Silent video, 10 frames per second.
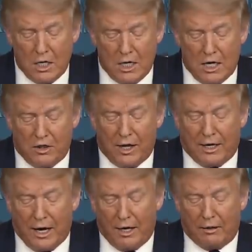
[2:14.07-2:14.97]
need, they
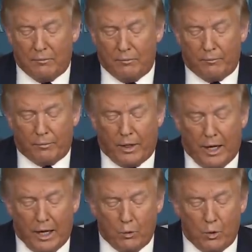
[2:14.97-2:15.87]
get,
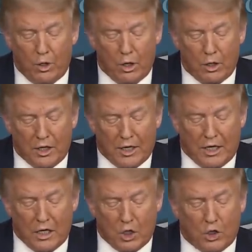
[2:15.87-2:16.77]
and we are
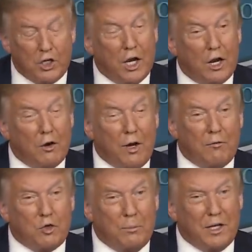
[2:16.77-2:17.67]
taking good care. We
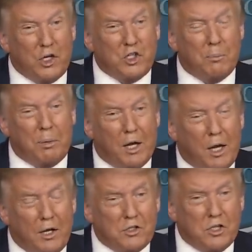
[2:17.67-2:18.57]
have tremendous
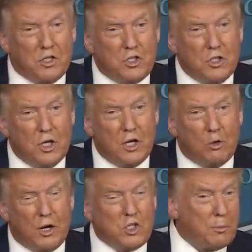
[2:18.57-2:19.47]
supplies and a
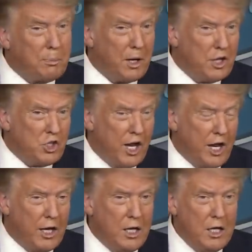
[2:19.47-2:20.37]
great supply
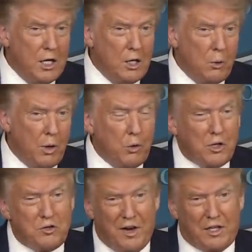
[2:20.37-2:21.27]
chain, whether
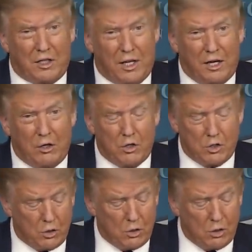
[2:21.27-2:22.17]
it's
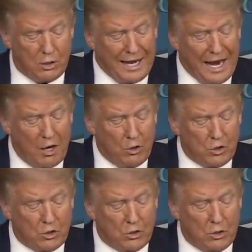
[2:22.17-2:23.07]
ventilators or
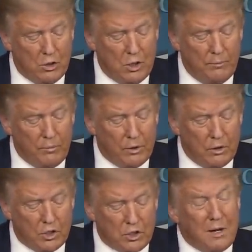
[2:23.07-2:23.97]
gowns or
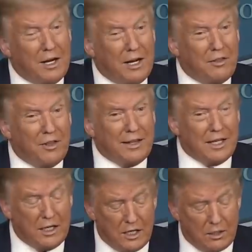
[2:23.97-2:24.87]
just about anything
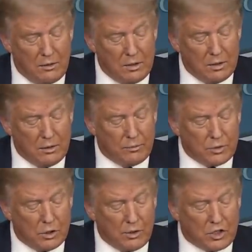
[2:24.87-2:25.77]
they need.
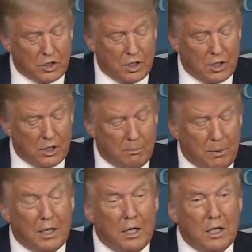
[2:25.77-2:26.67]
So that's a, a
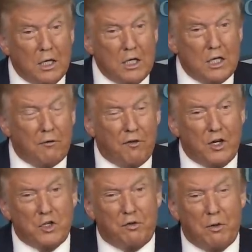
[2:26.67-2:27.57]
big
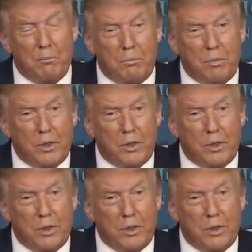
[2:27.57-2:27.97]
difference from